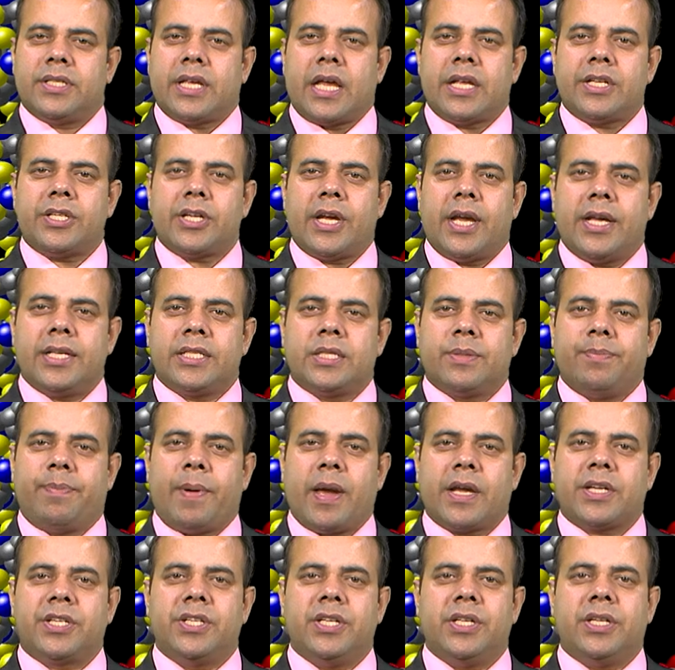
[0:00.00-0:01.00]
such as
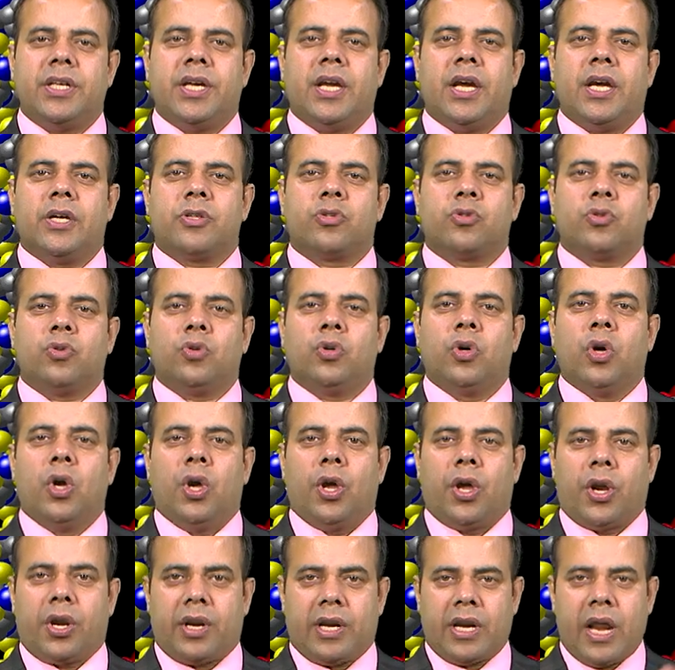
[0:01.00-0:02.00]
bacteria to
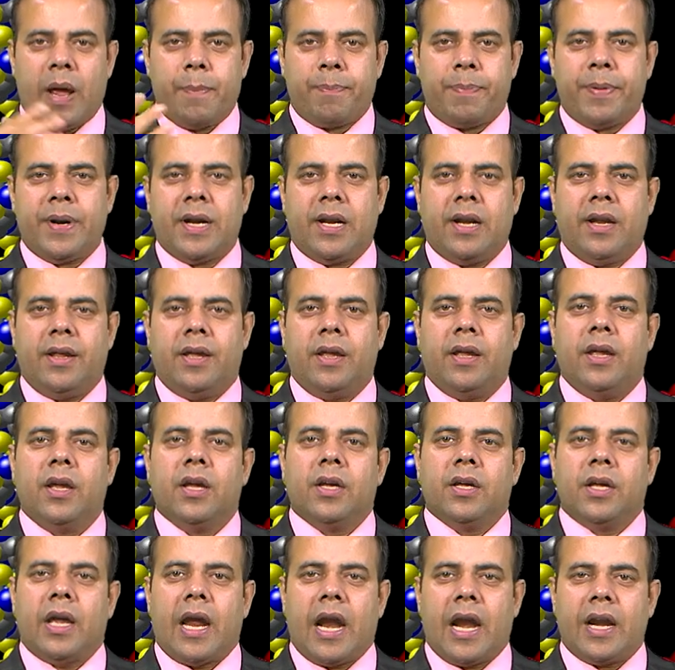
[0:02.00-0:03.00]
rapidly
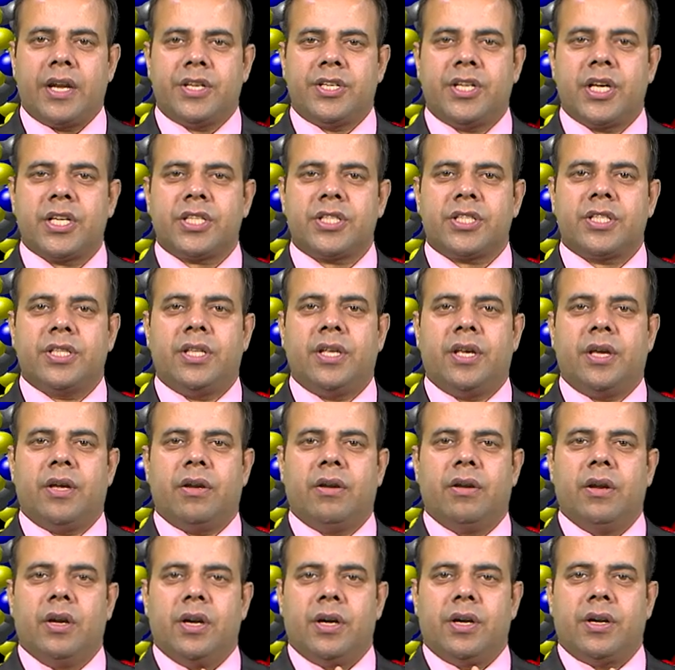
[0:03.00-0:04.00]
adjust
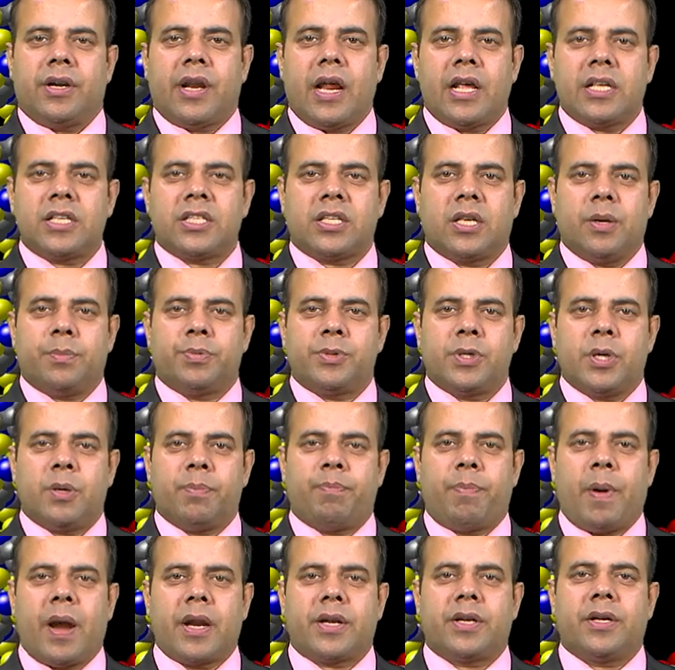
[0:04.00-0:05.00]
their transcription
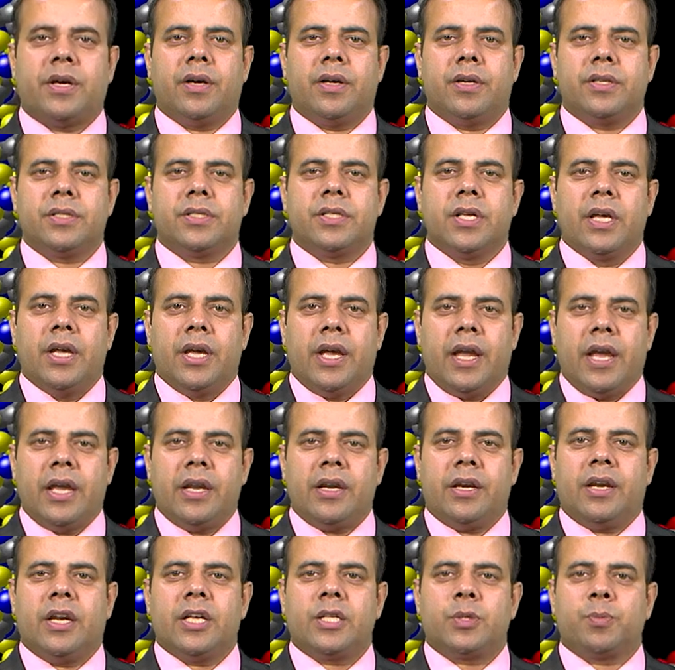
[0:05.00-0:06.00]
patterns
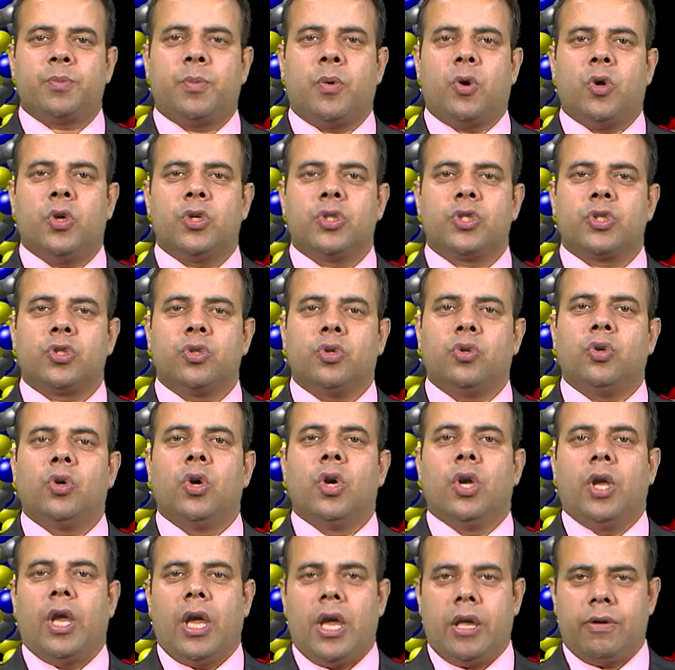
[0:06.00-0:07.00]
in response to
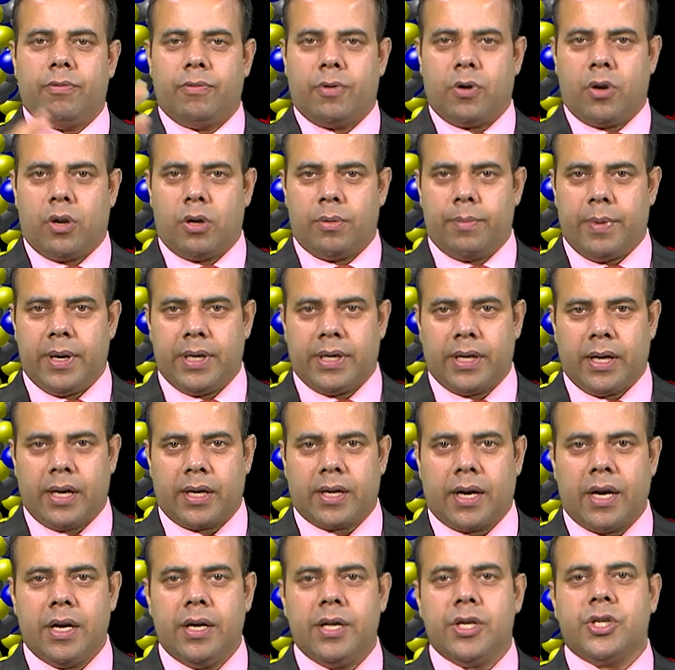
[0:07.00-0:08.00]
environmental
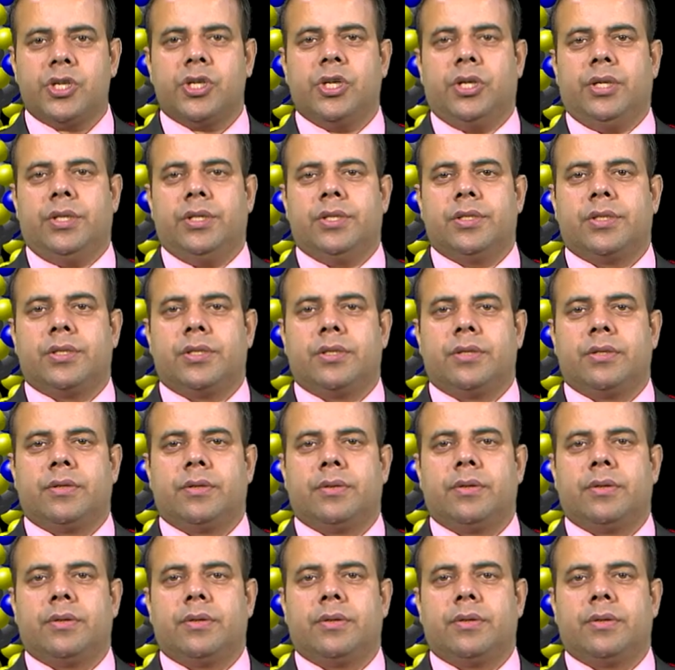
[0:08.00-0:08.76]
conditions.